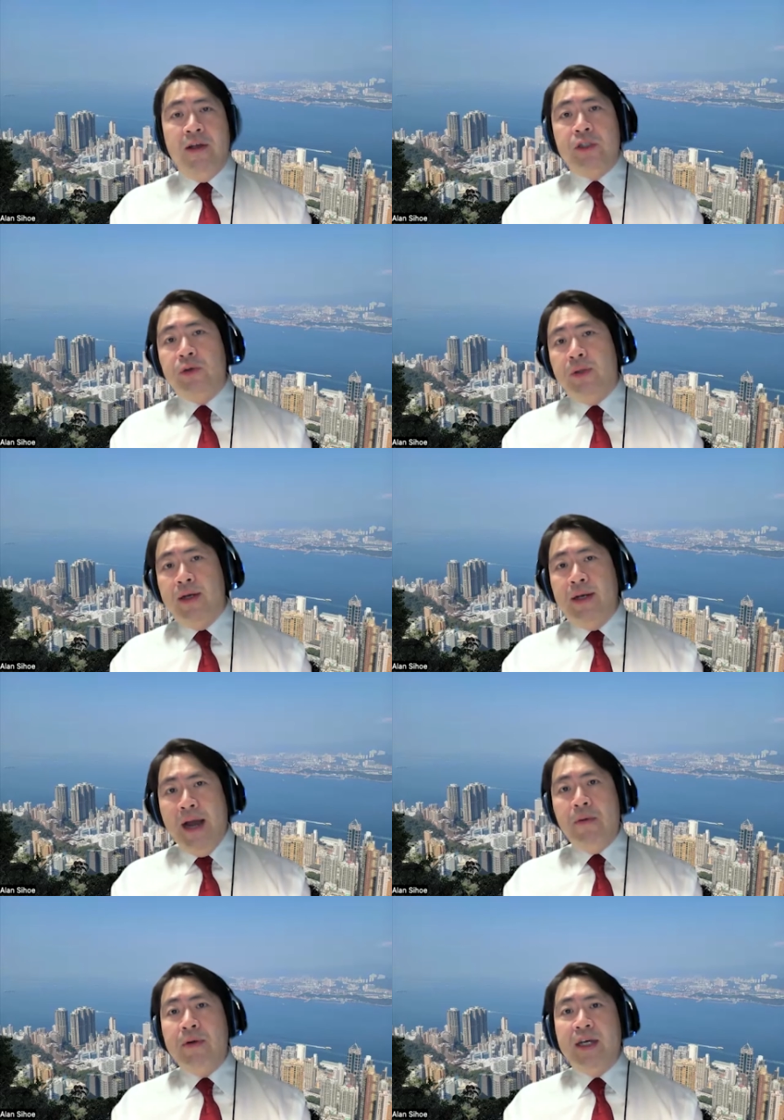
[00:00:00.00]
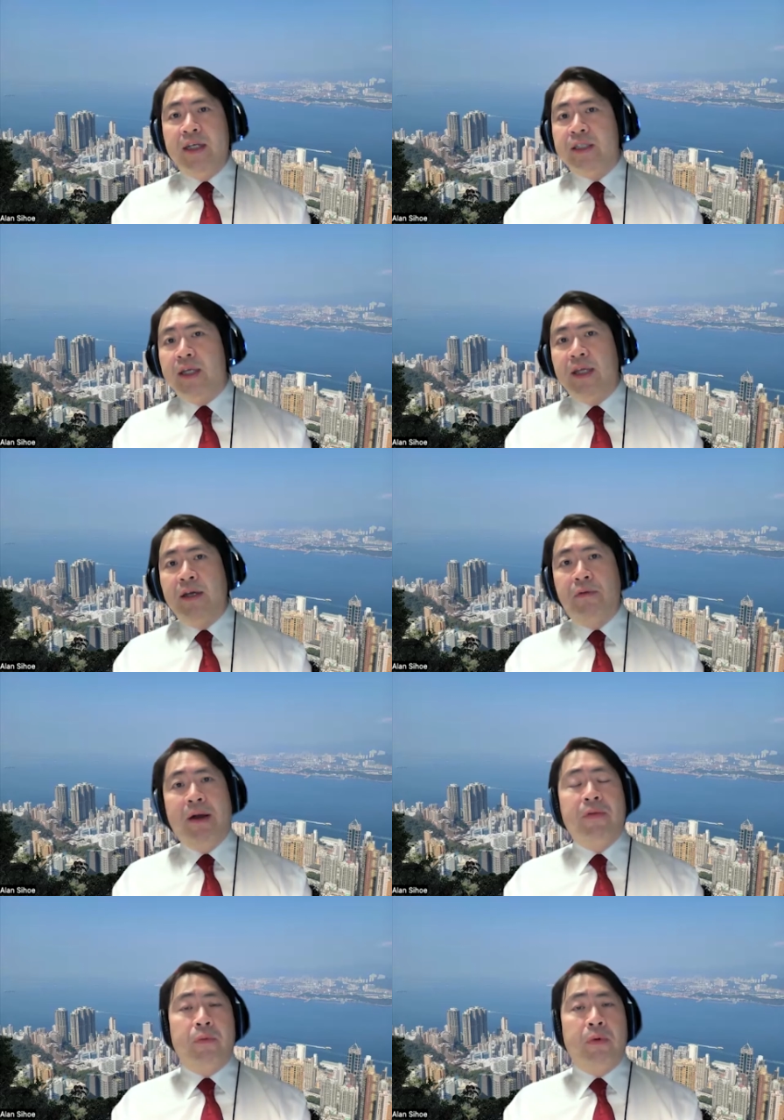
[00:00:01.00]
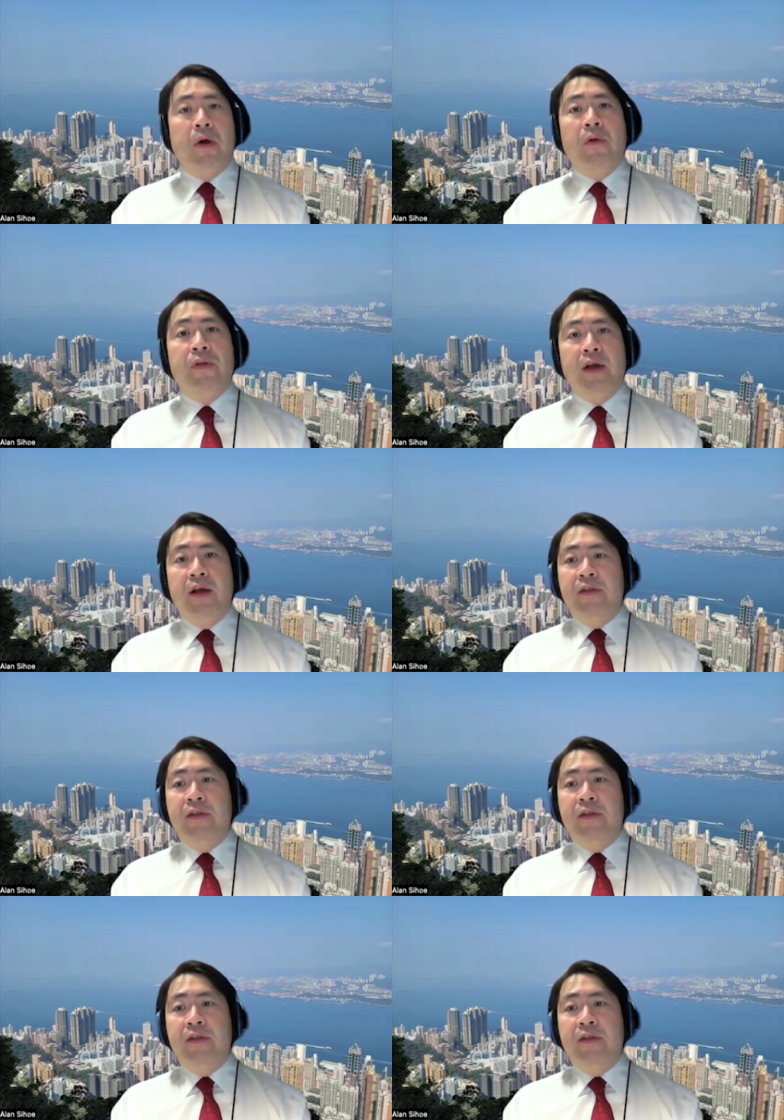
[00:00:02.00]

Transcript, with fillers: So that nowadays, I think around the world,